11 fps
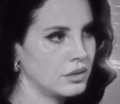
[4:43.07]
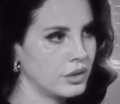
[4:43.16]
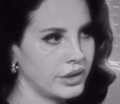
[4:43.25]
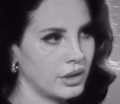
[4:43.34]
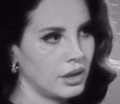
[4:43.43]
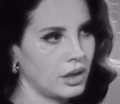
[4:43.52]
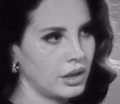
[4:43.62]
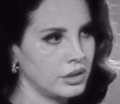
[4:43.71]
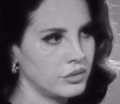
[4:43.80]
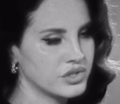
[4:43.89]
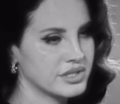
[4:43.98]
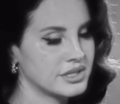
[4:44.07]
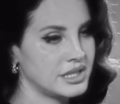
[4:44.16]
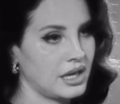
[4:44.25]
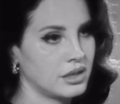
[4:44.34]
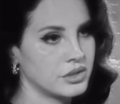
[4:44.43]
or your art, you just
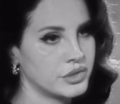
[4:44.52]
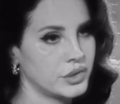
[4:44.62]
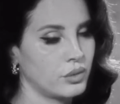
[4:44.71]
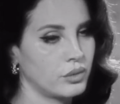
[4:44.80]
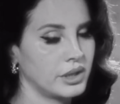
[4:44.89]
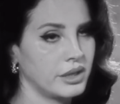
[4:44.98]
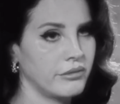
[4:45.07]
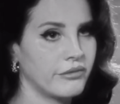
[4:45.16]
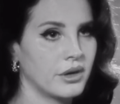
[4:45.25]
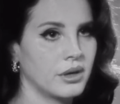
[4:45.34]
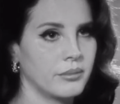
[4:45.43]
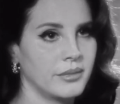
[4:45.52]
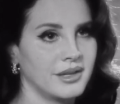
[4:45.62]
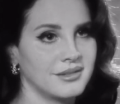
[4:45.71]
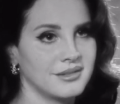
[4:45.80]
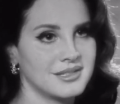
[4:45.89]
stand totally firm
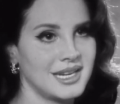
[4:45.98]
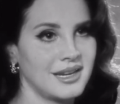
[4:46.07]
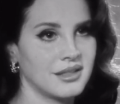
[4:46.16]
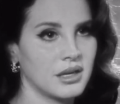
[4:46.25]
and take